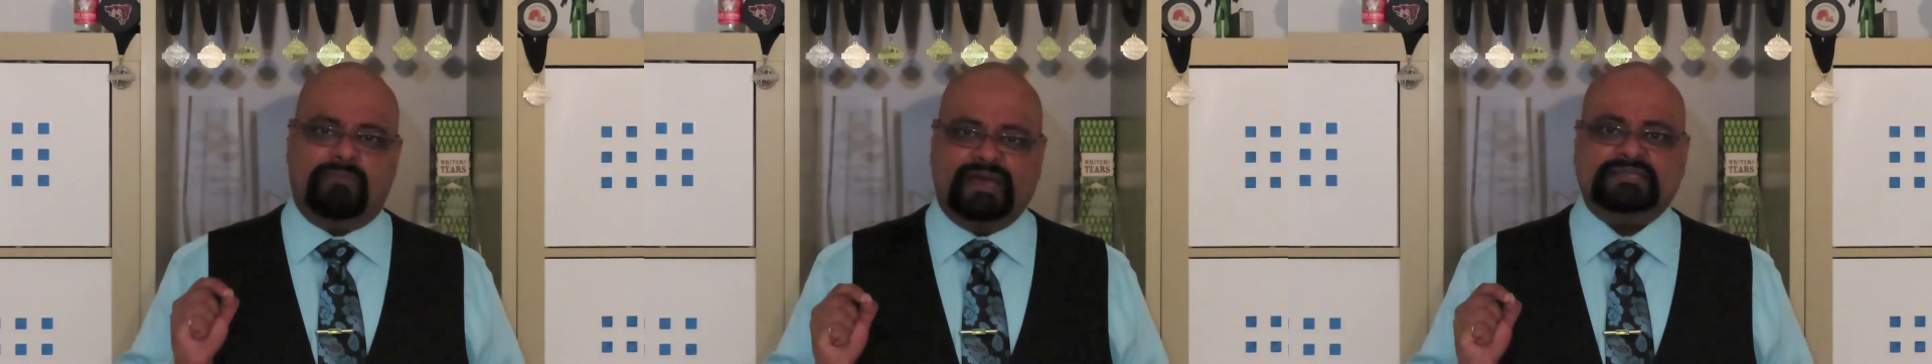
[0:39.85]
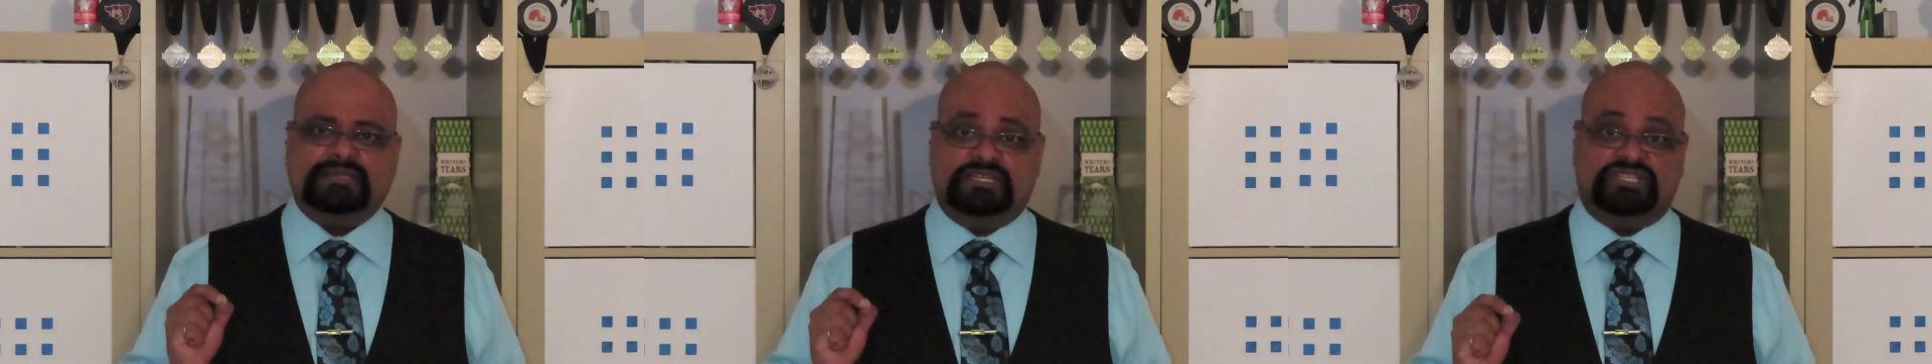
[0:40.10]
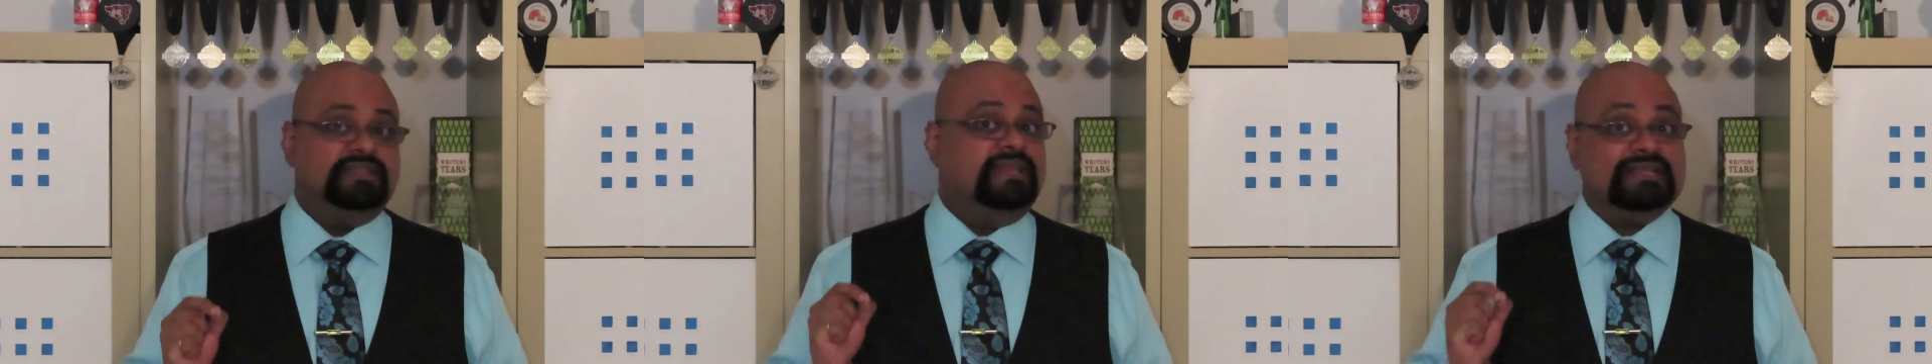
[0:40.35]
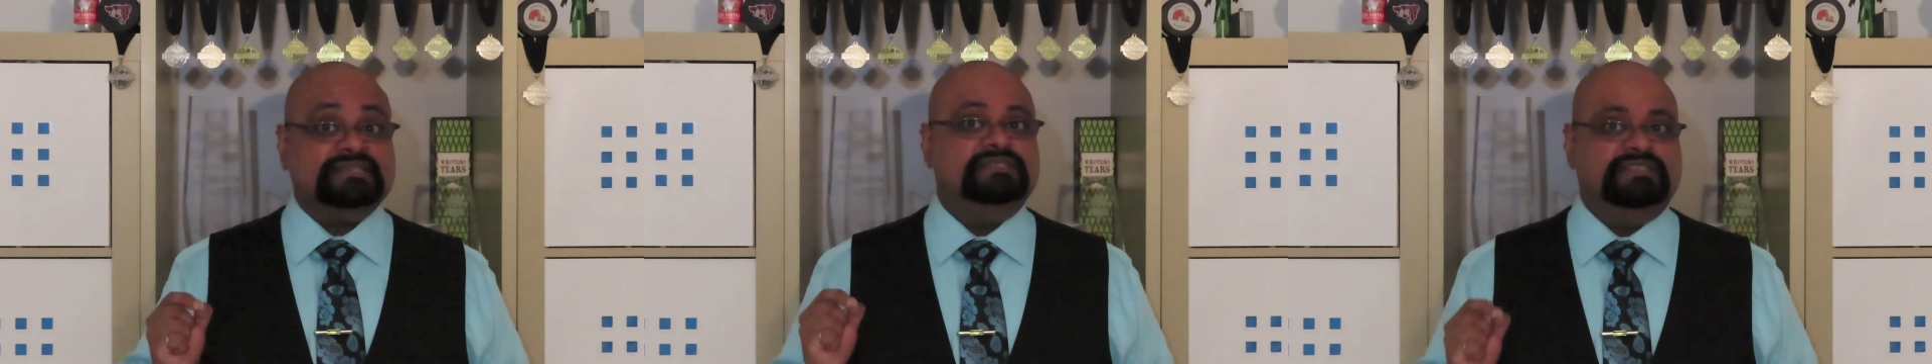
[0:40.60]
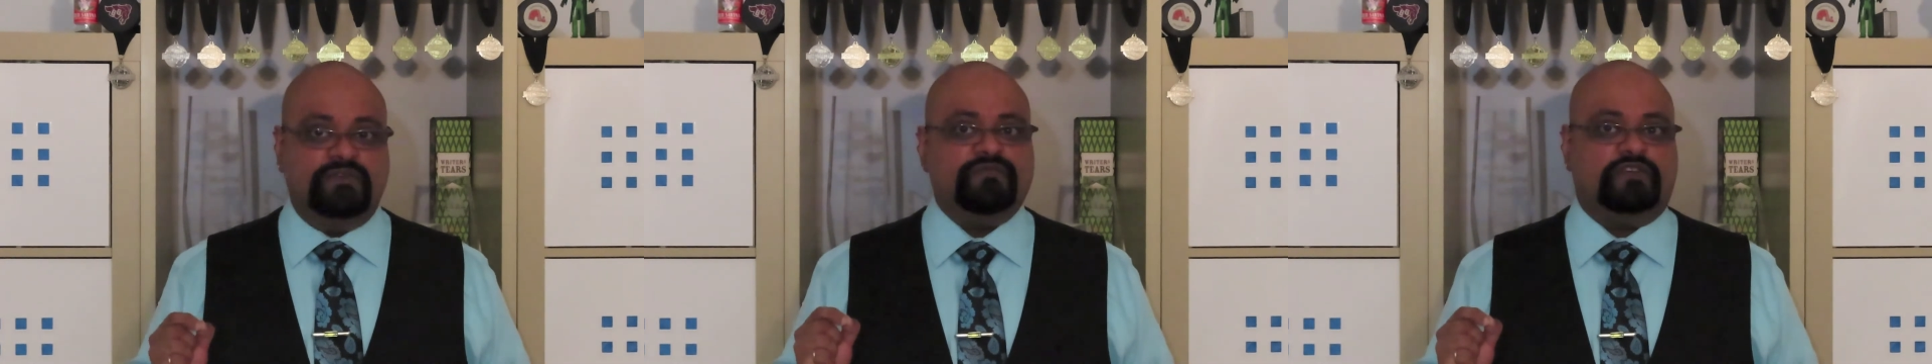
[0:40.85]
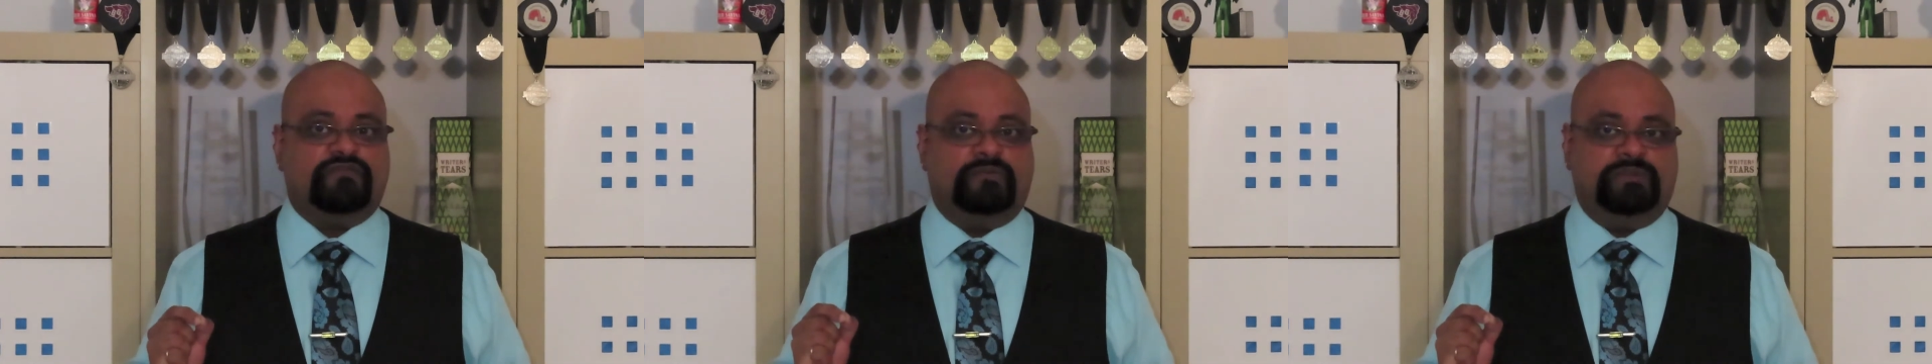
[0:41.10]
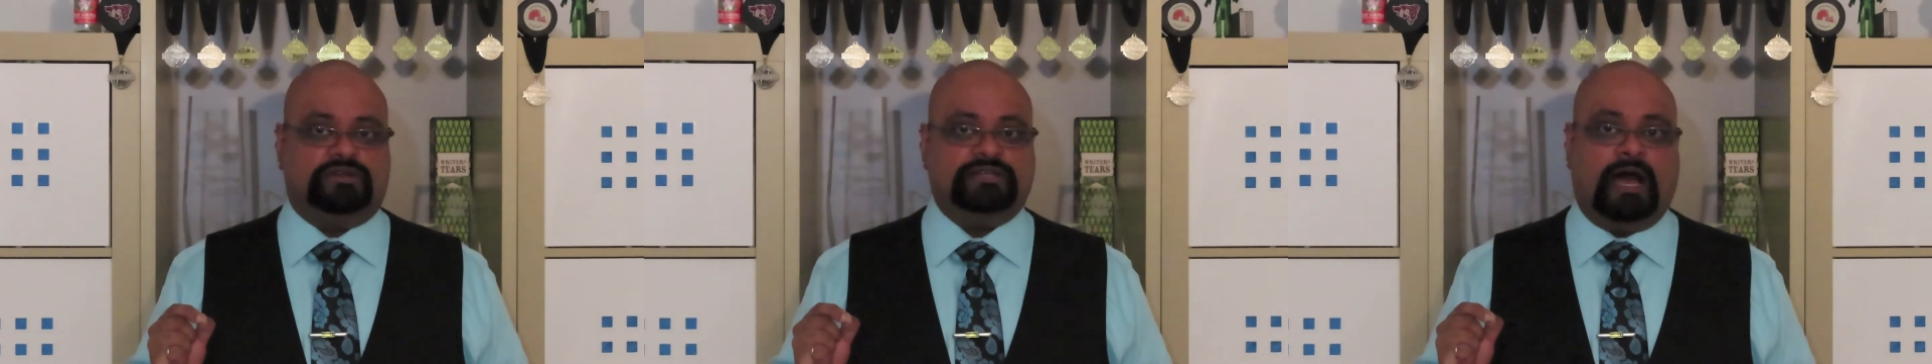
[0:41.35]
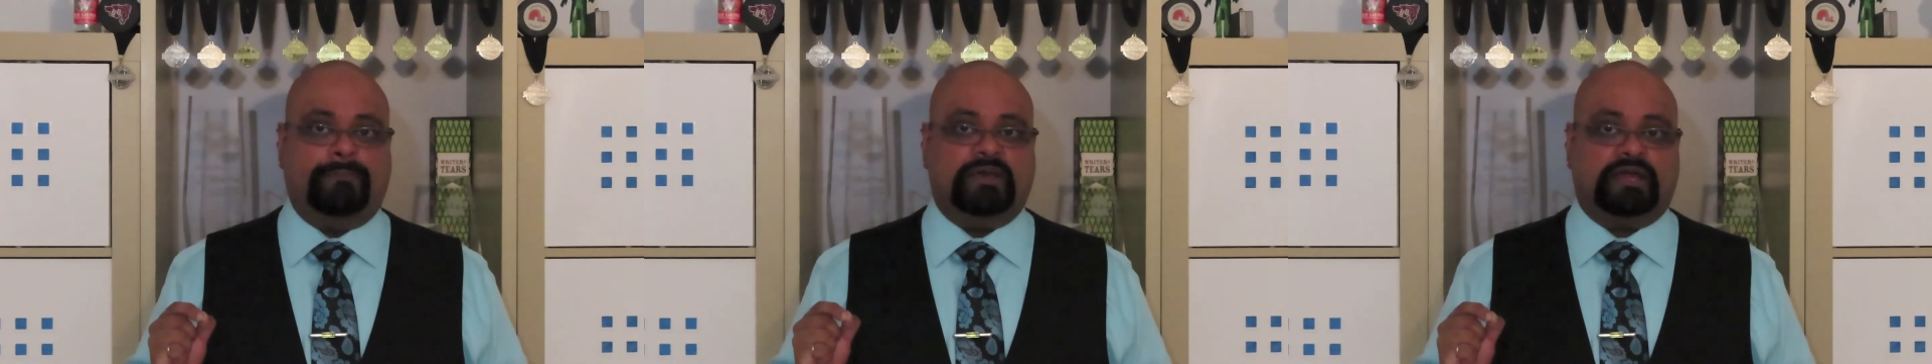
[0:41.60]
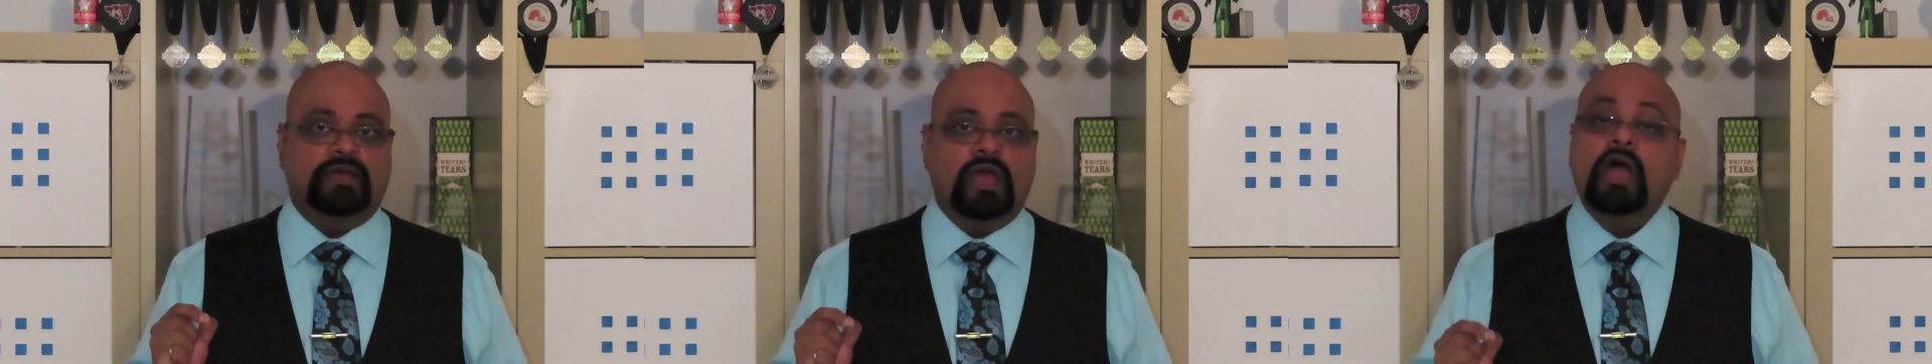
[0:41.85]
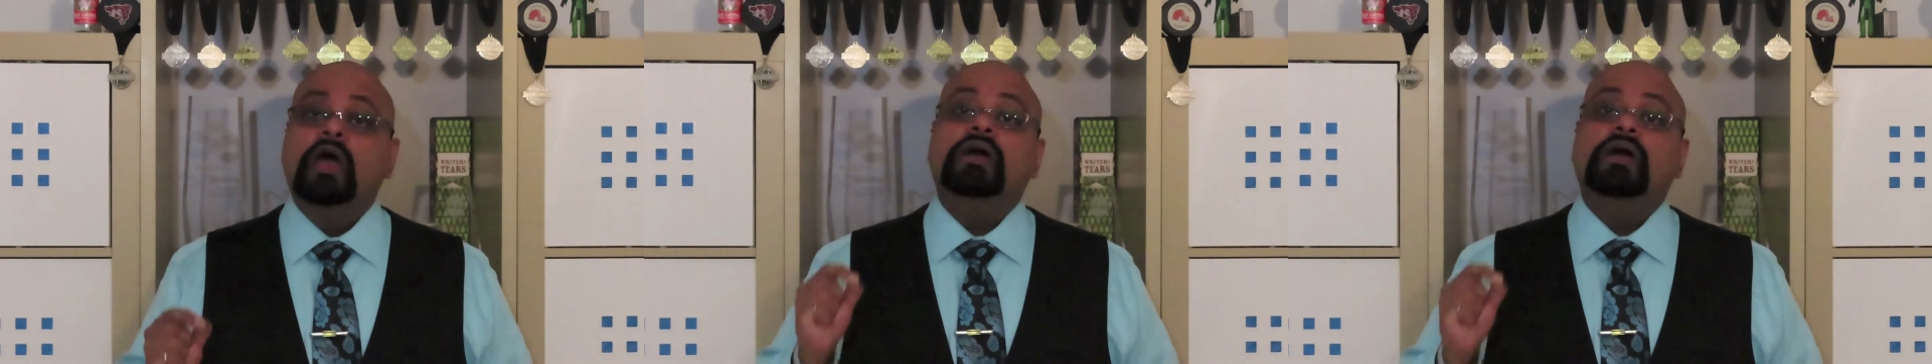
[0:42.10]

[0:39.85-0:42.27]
message? That's different from your topic.